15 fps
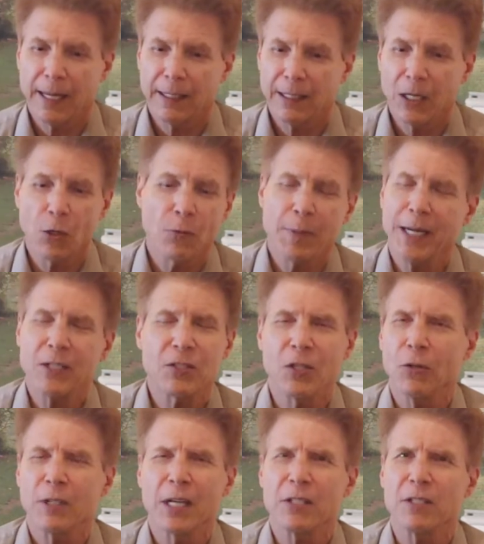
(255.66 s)
low bass
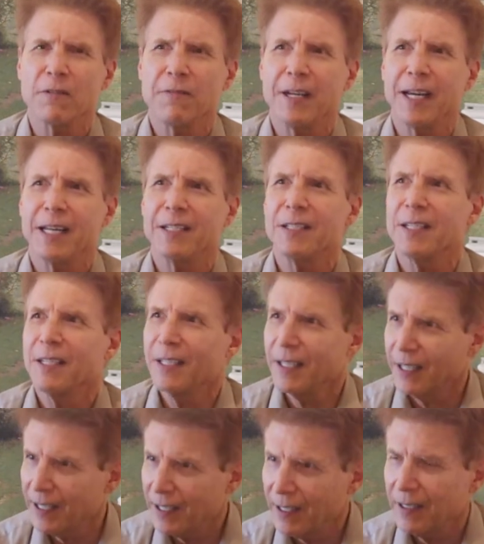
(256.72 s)
note doesn't fit.
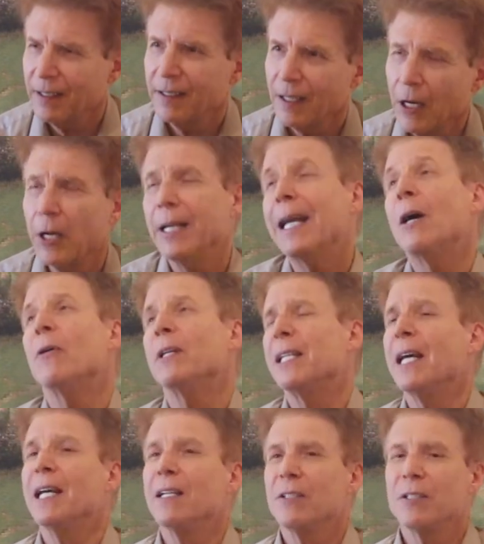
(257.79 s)
Well, now it
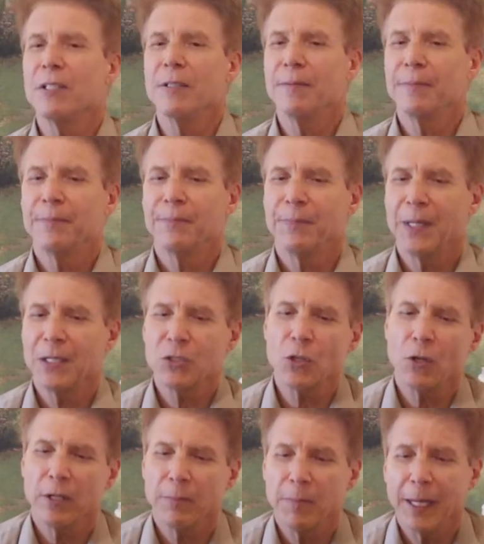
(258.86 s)
does. That's
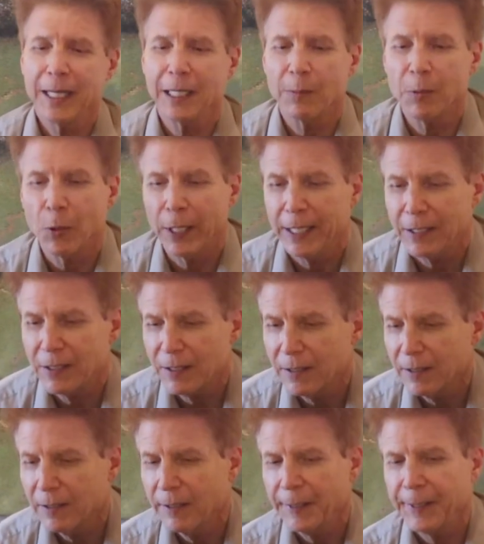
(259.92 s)
called a pedal point.
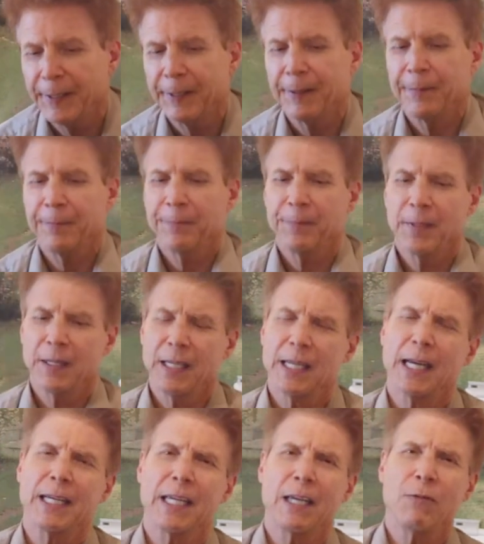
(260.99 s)
I think
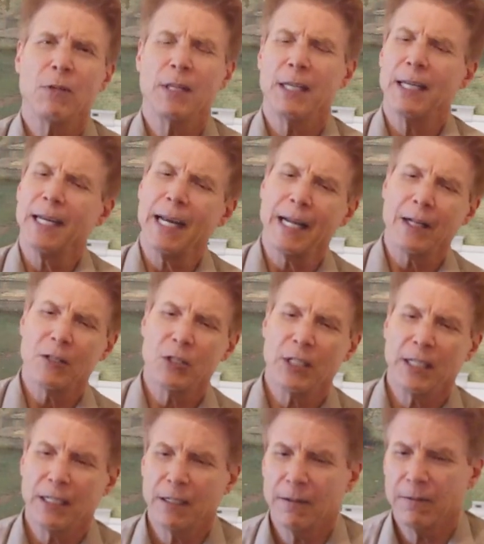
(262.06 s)
I gave you the
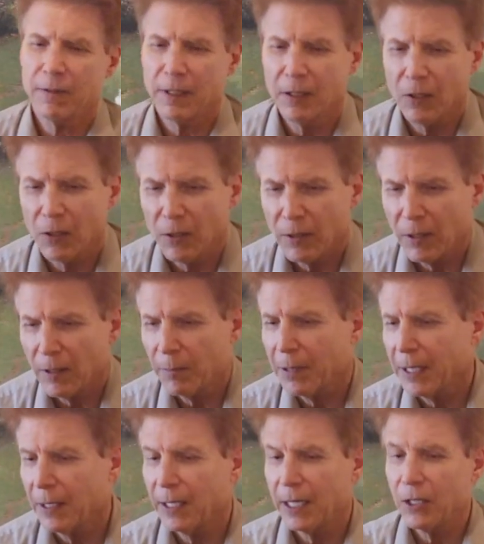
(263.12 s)
analogy of a
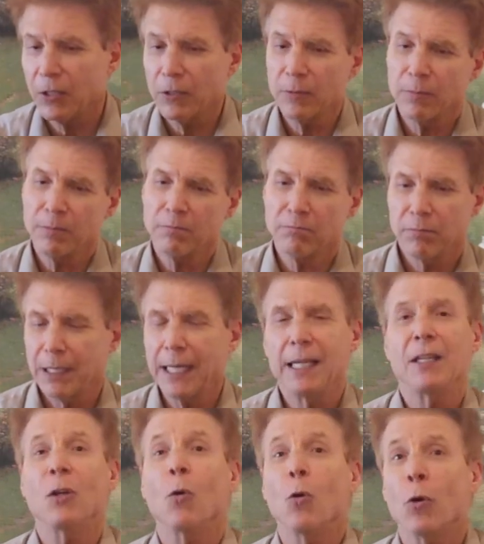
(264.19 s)
player
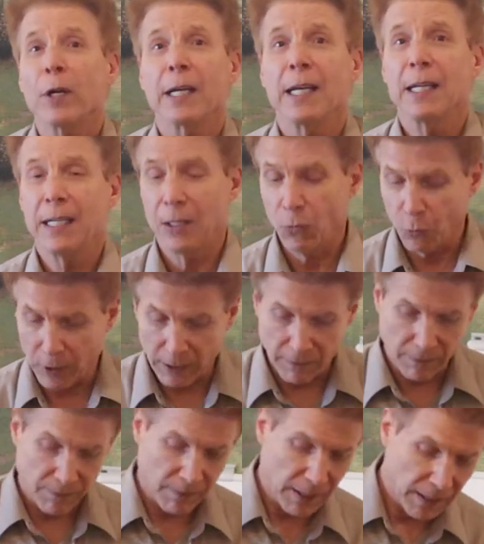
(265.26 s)
playing the organ, and one
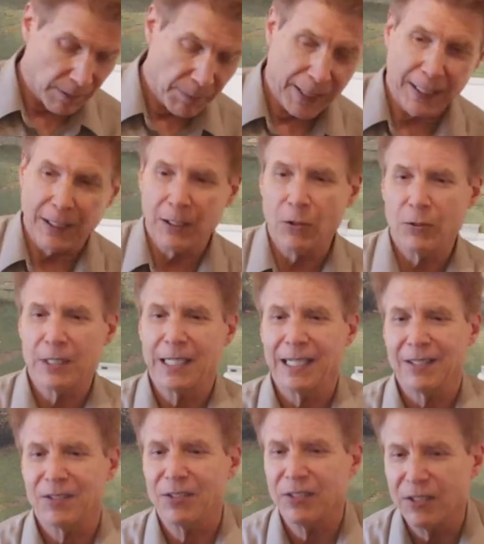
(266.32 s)
of the pedal notes
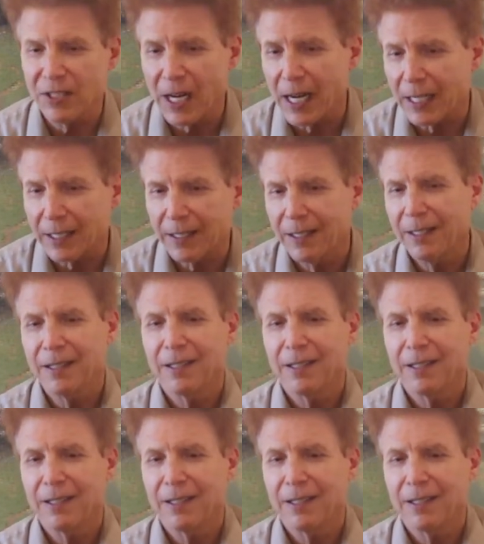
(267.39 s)
gets stuck.